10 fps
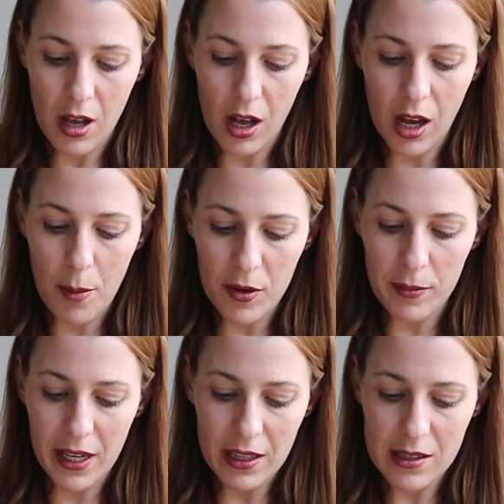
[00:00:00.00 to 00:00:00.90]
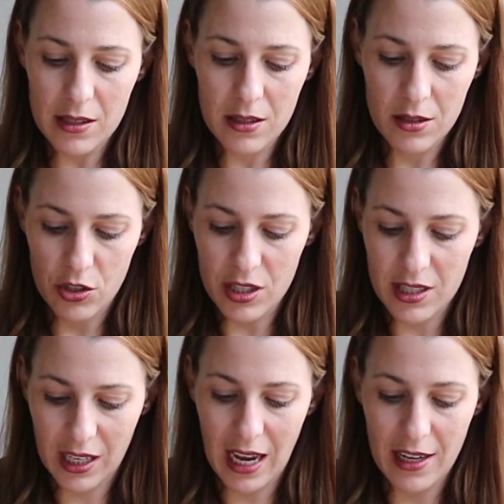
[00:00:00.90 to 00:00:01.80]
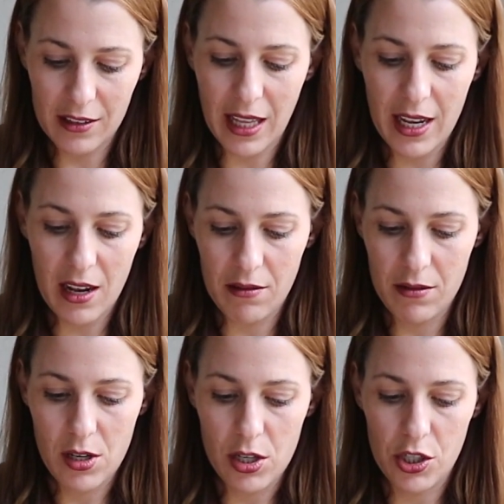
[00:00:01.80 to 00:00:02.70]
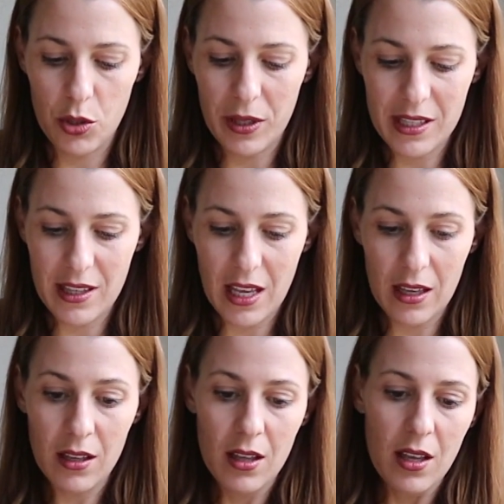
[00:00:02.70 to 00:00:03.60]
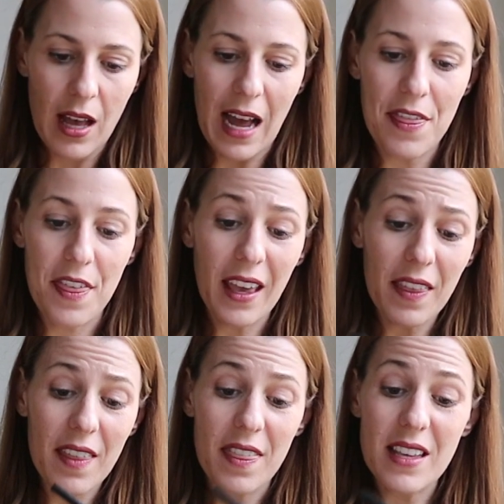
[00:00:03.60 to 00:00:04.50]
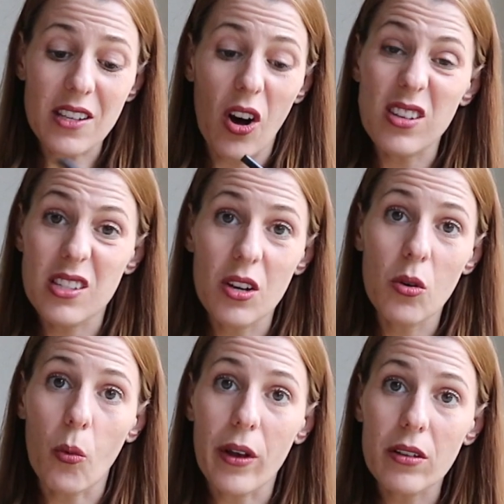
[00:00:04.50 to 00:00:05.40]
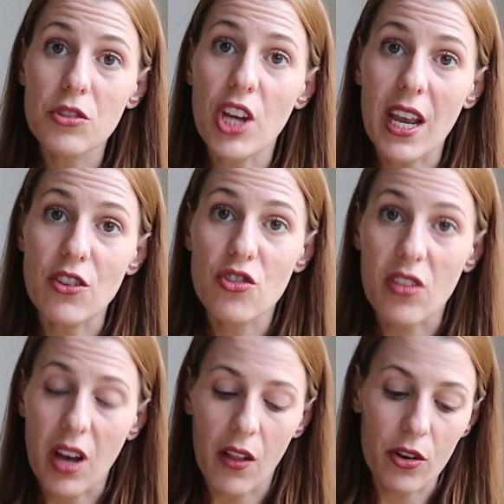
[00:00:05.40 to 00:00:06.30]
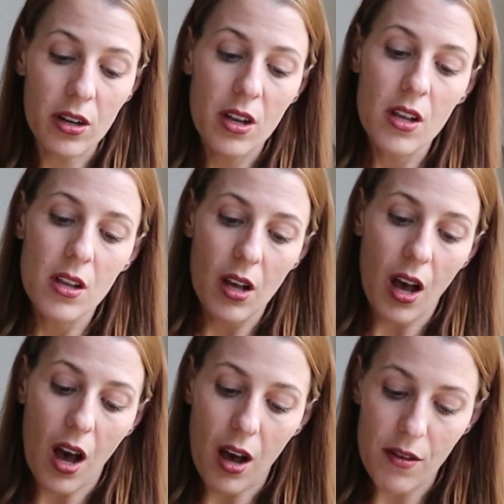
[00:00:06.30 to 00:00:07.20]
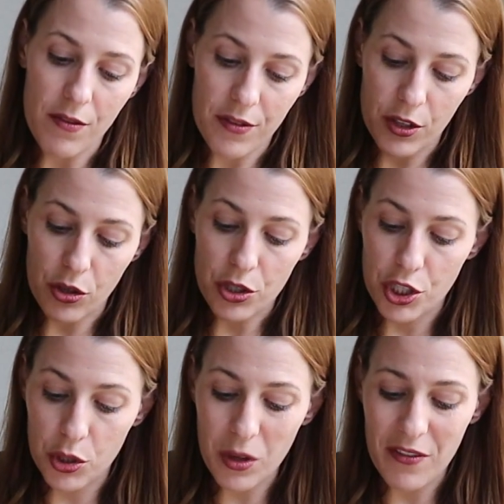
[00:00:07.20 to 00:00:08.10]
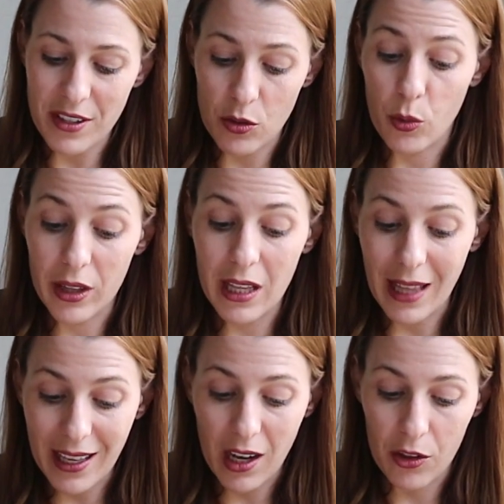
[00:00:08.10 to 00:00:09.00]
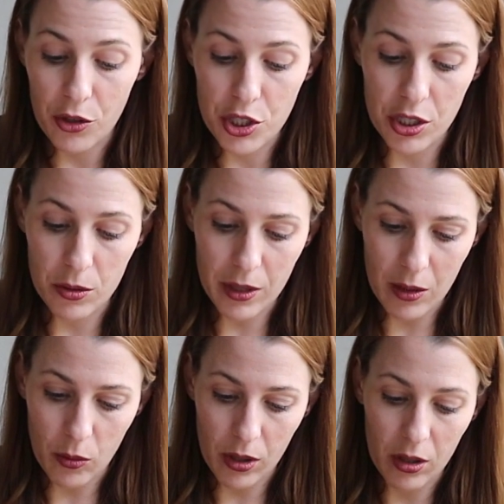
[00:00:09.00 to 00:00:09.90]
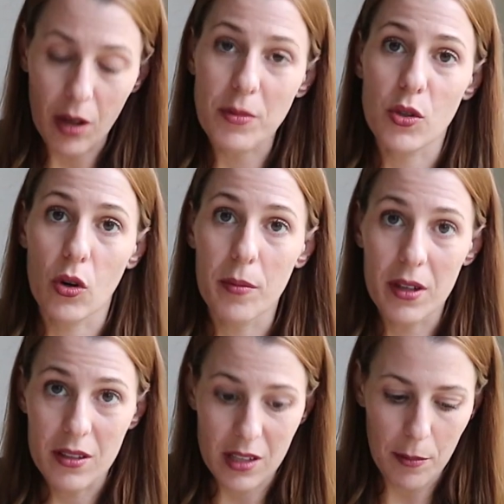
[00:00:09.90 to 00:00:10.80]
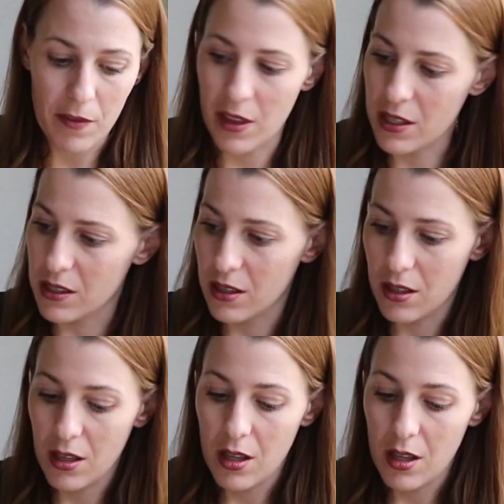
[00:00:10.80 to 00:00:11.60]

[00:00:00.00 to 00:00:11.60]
a couple minutes just to kind of let it do its thing. I think that this also will change the color of your shoe. If it's a really light color shoe, it will absorb some of this,